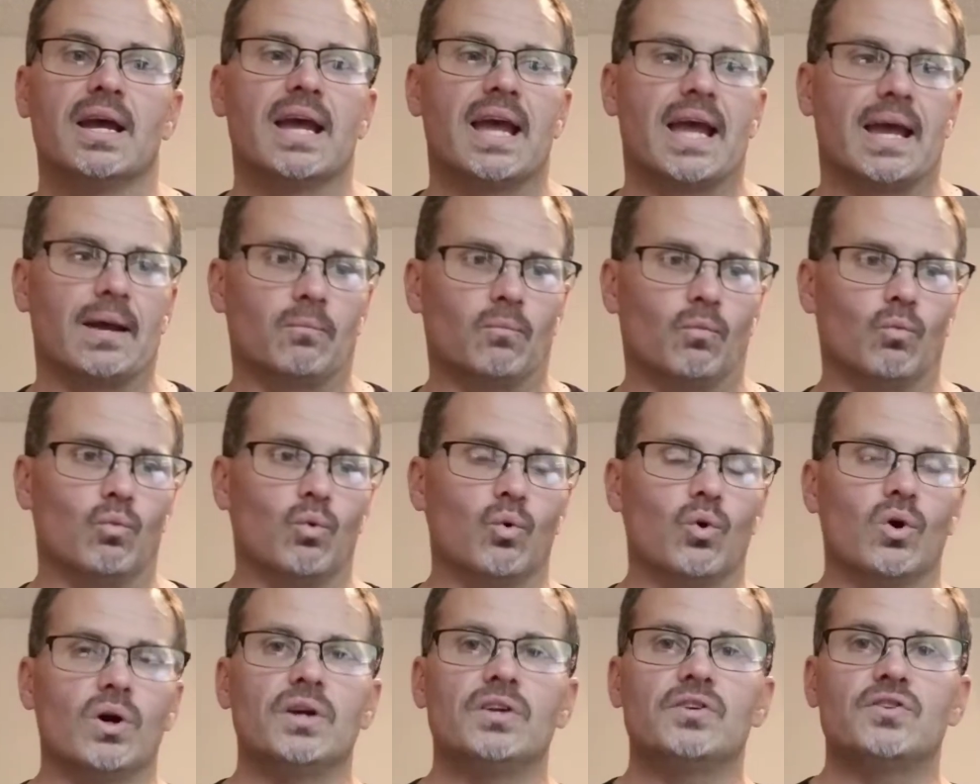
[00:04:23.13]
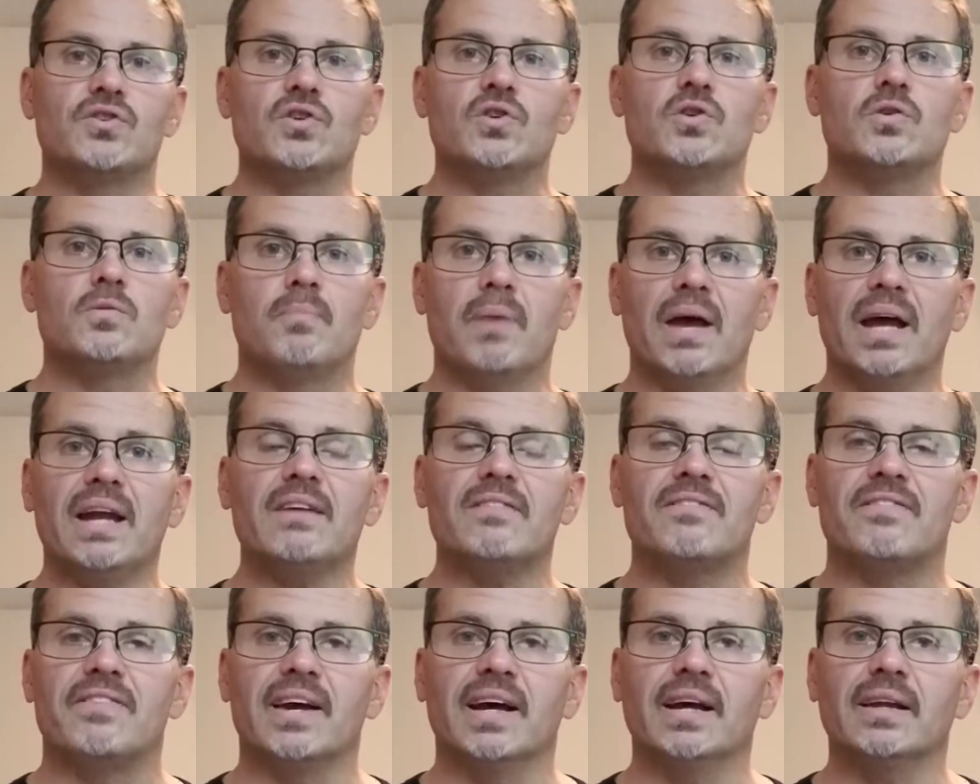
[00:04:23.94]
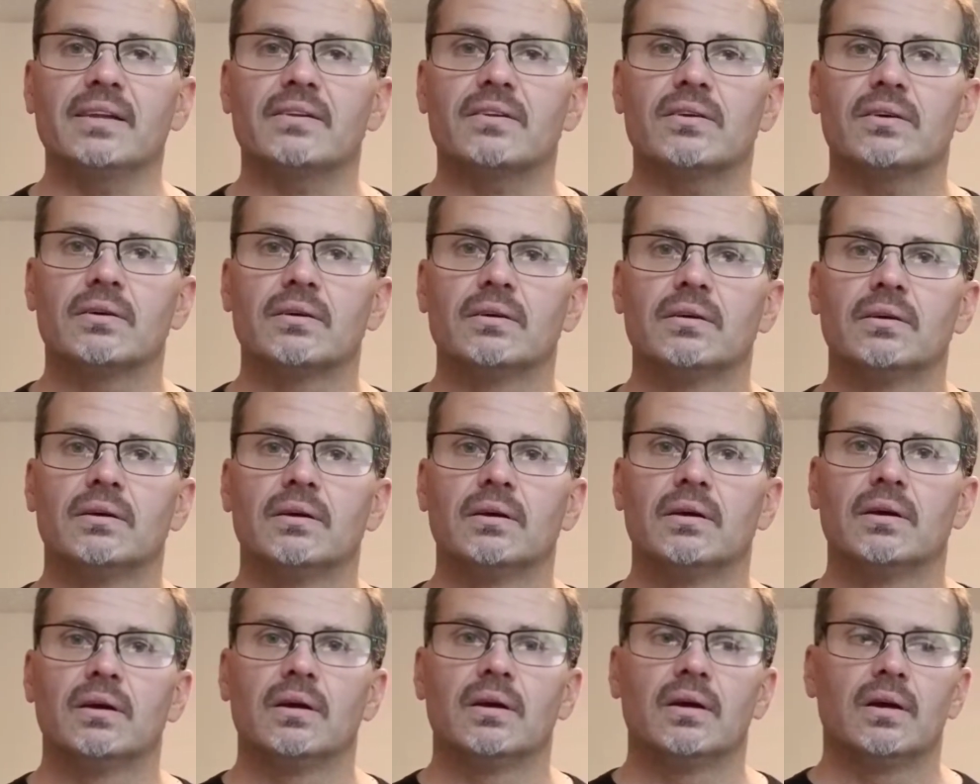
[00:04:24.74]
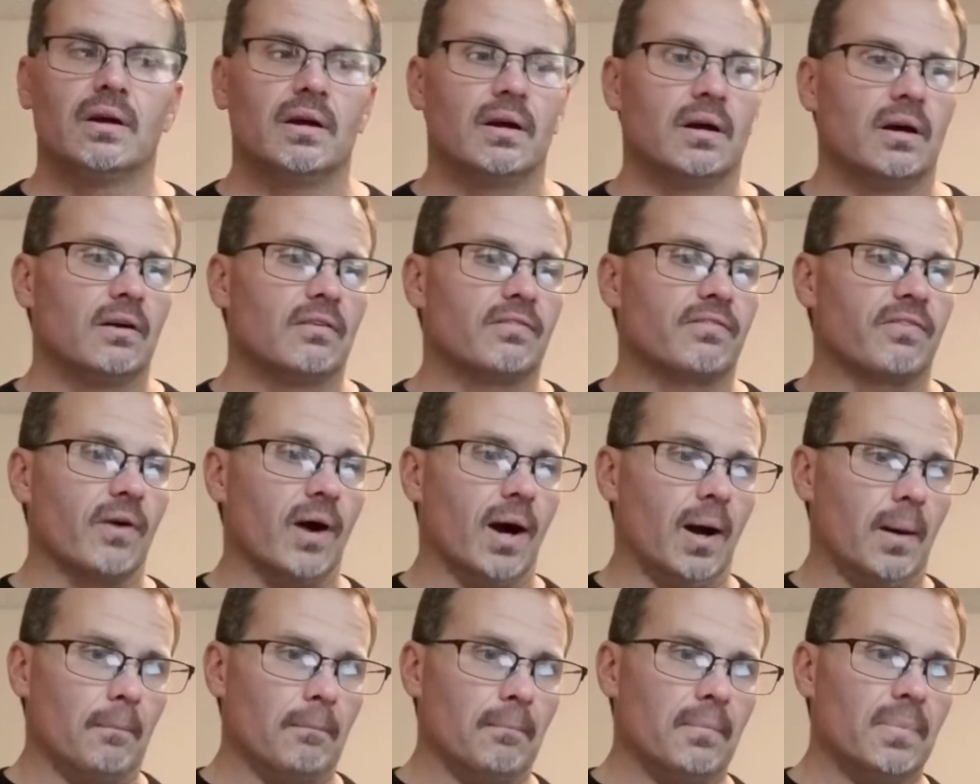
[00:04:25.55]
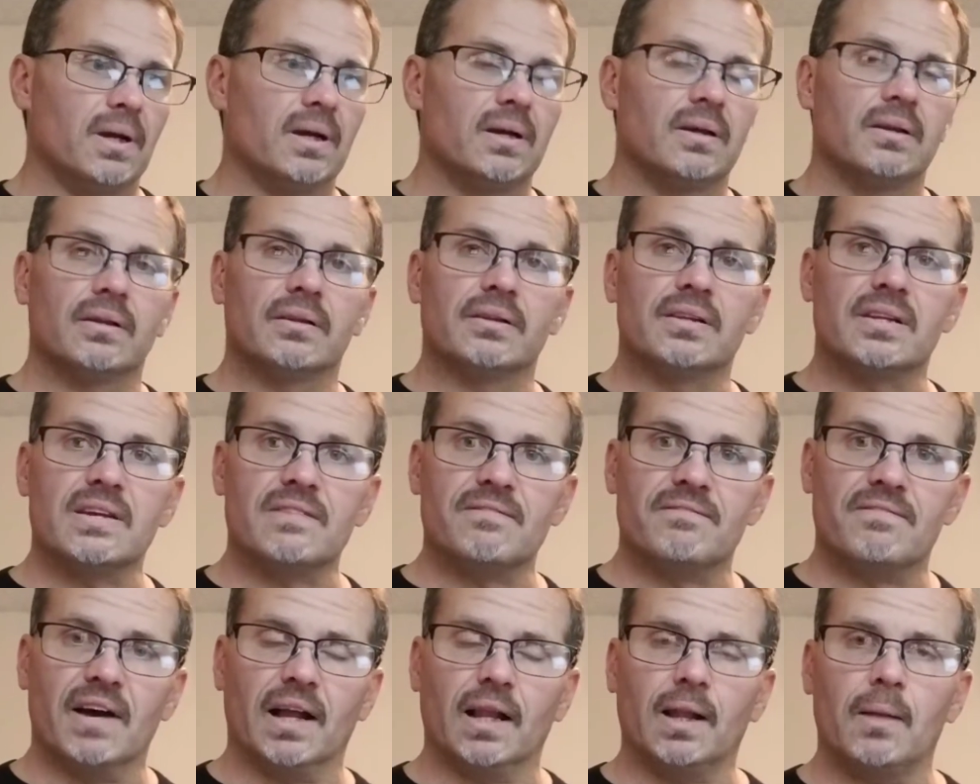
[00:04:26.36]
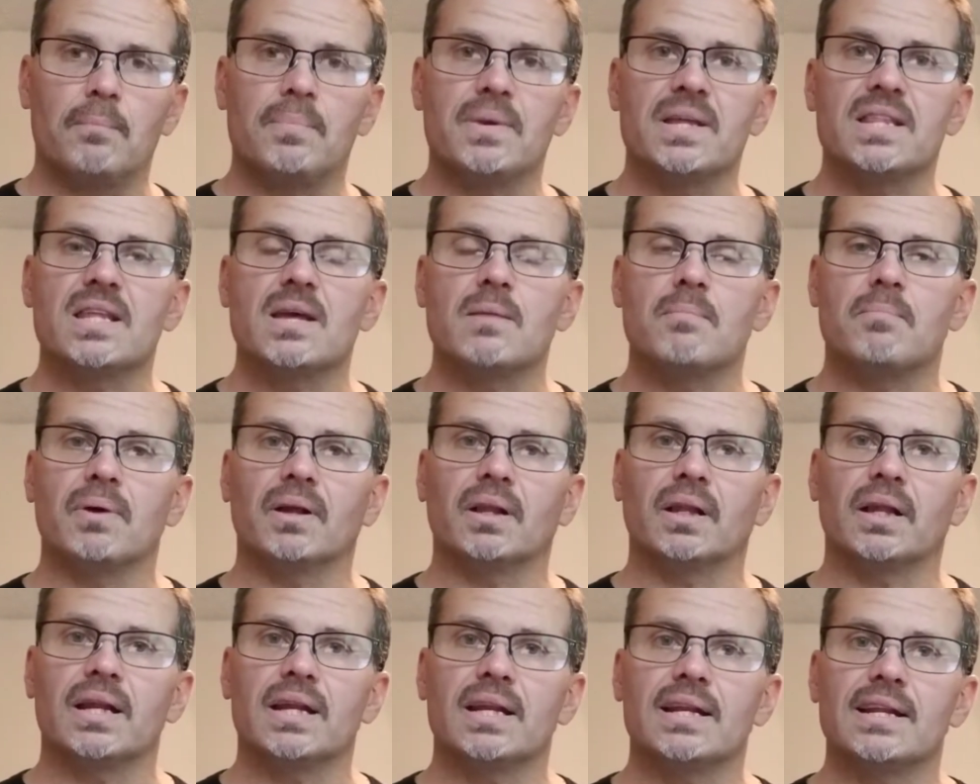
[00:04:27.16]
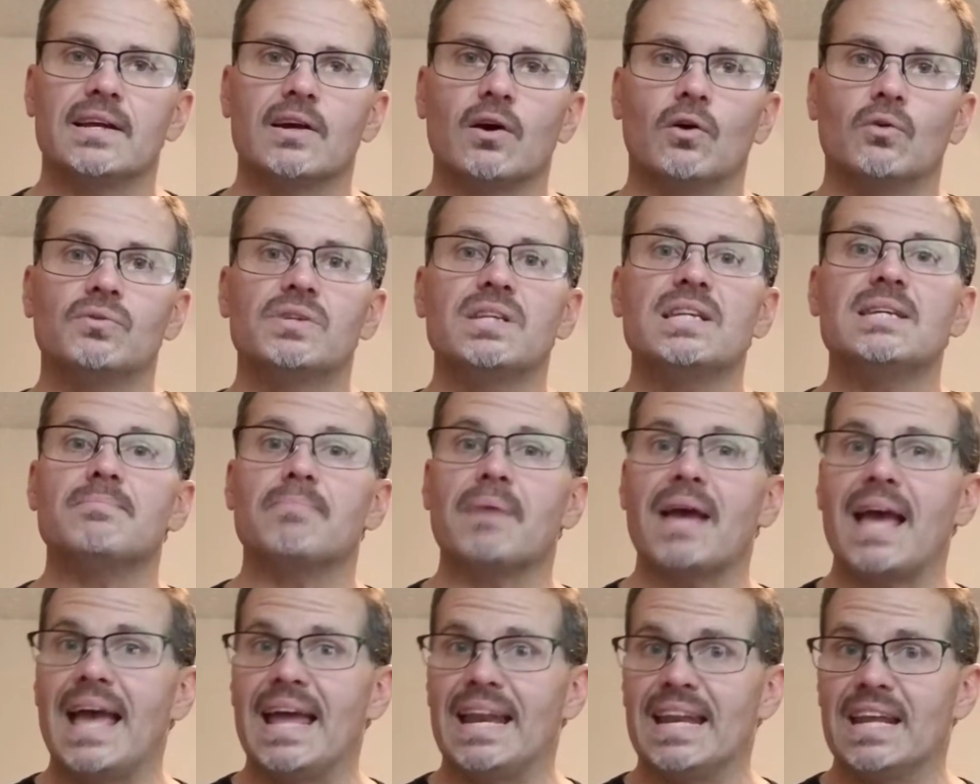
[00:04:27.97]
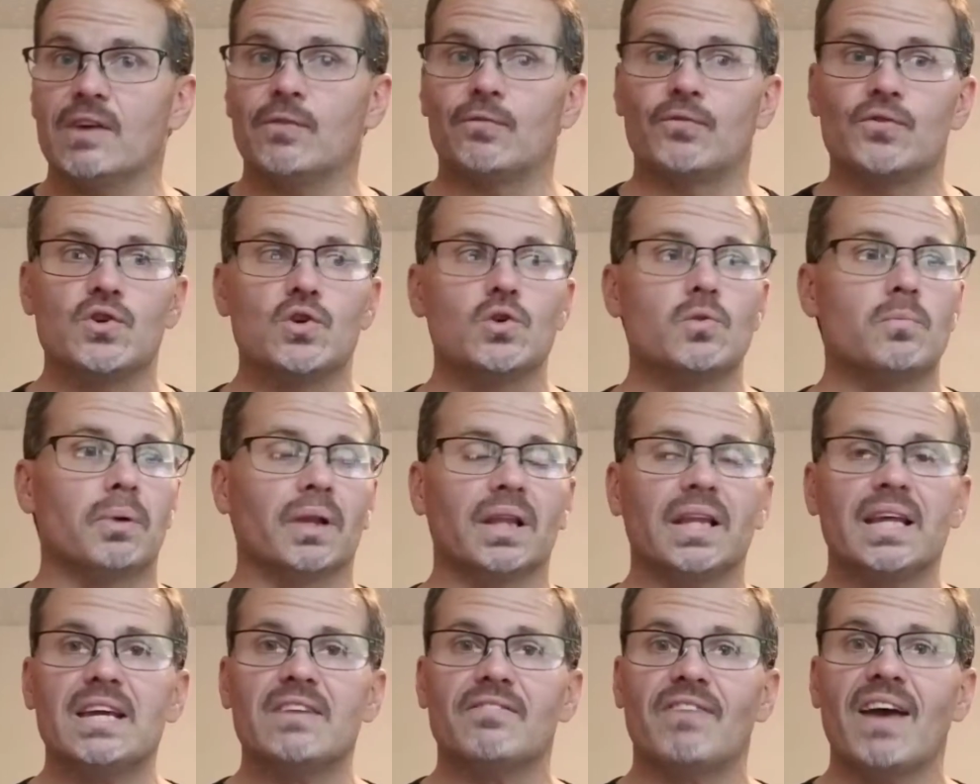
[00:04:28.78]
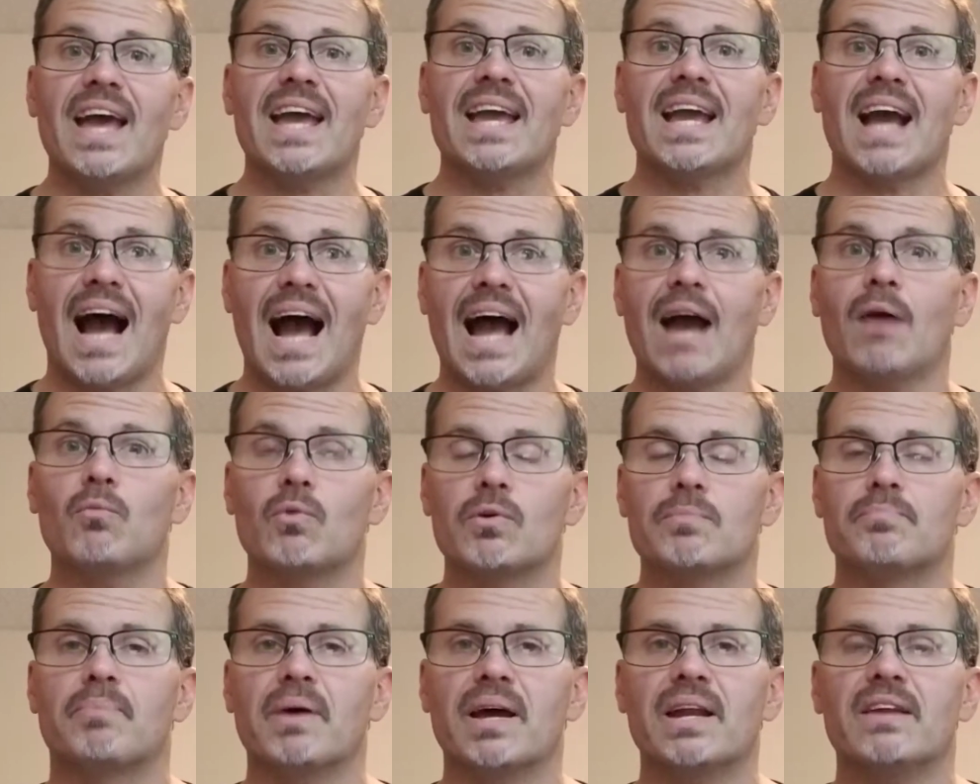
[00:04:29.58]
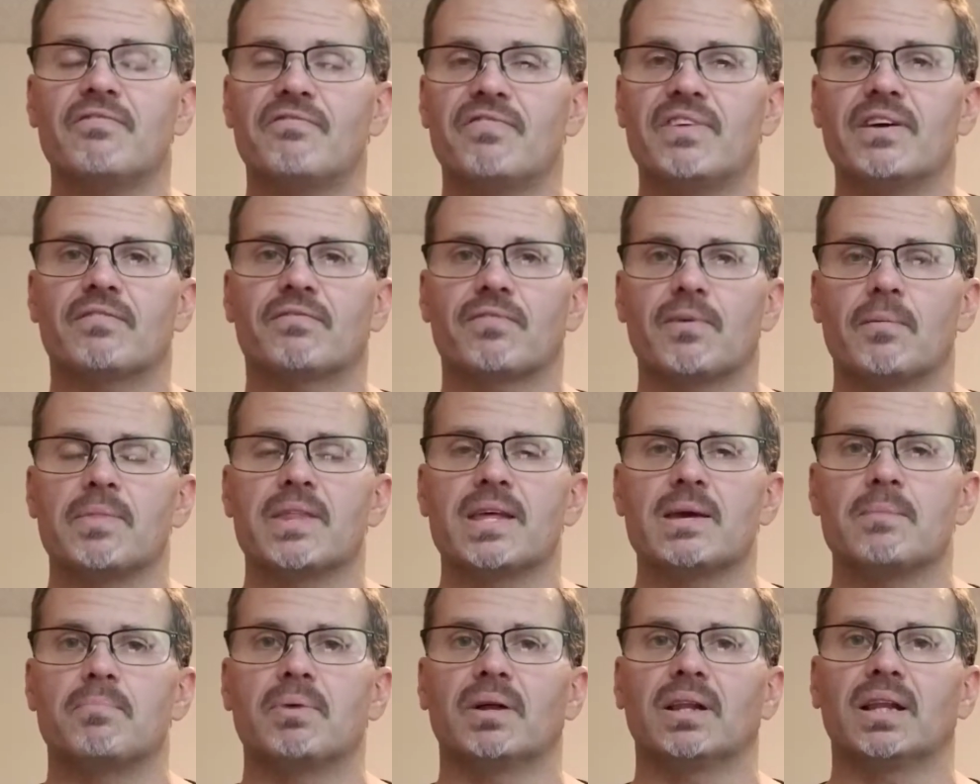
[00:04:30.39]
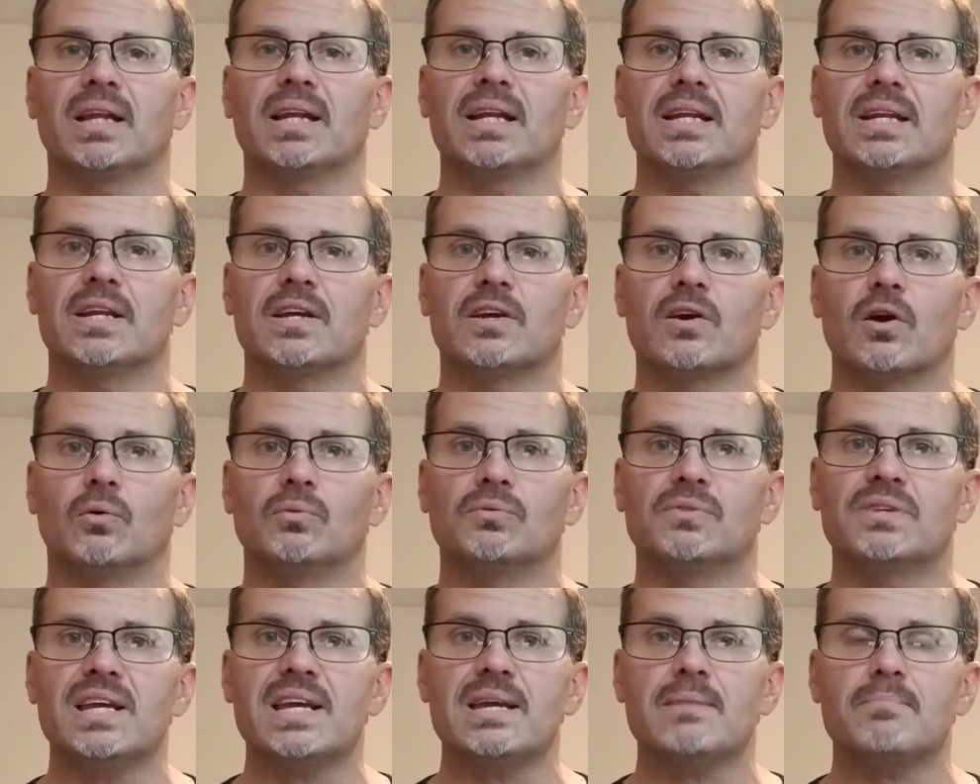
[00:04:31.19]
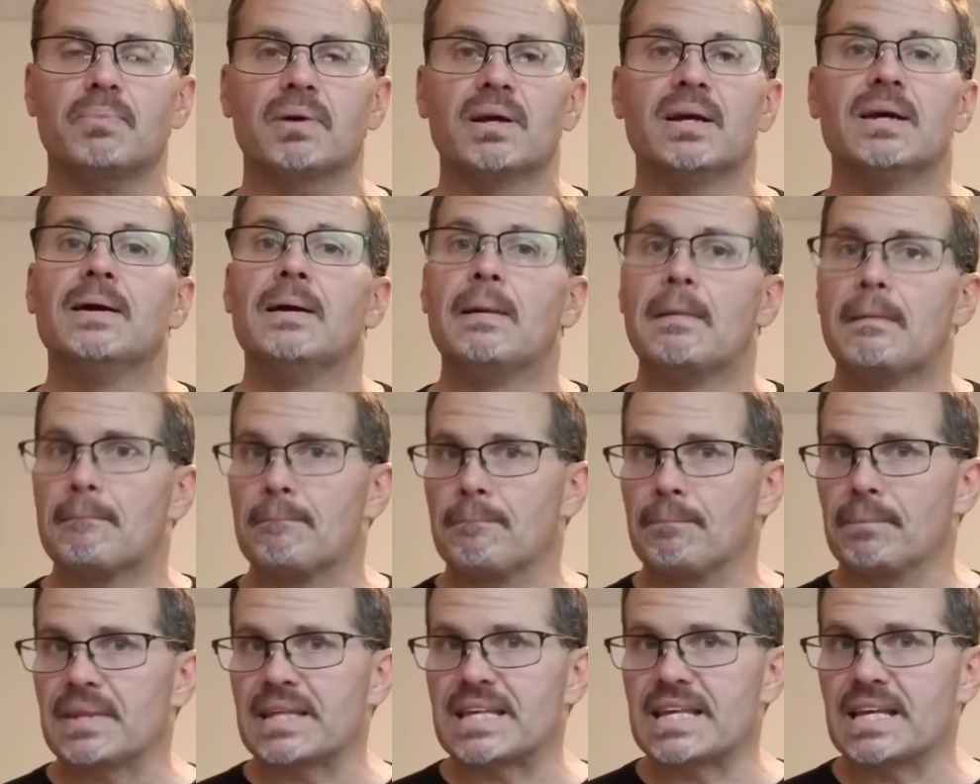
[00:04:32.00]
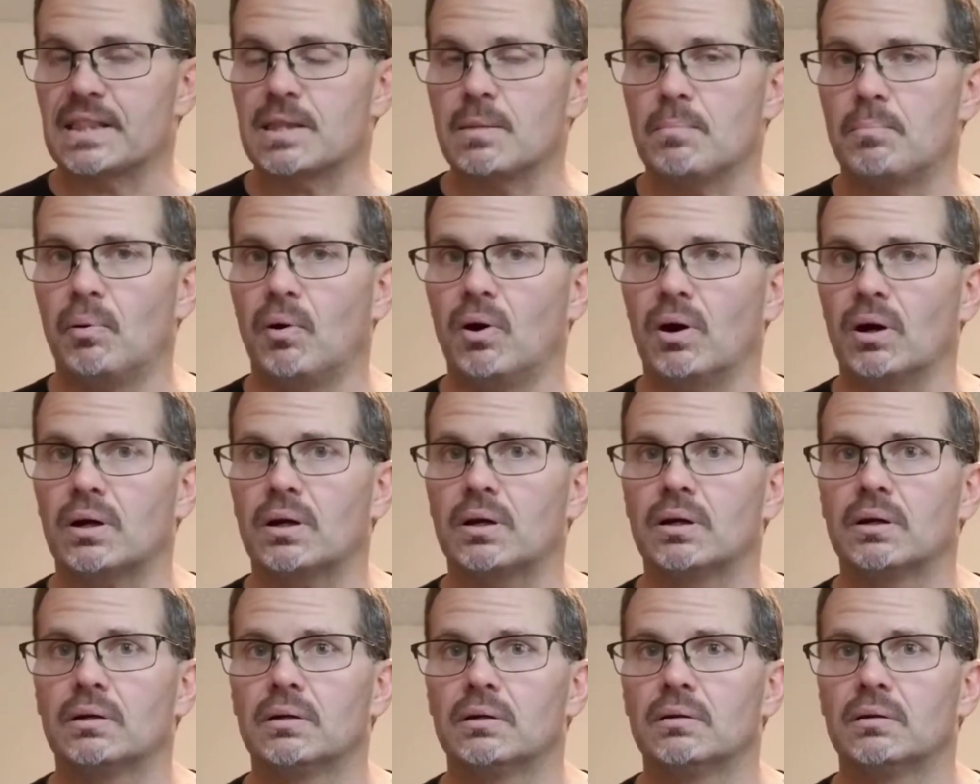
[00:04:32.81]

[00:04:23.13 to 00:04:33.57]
And would you benefit from developing the ability to go deep? And if you believe, hey, I would benefit from the ability to go deep, get the book.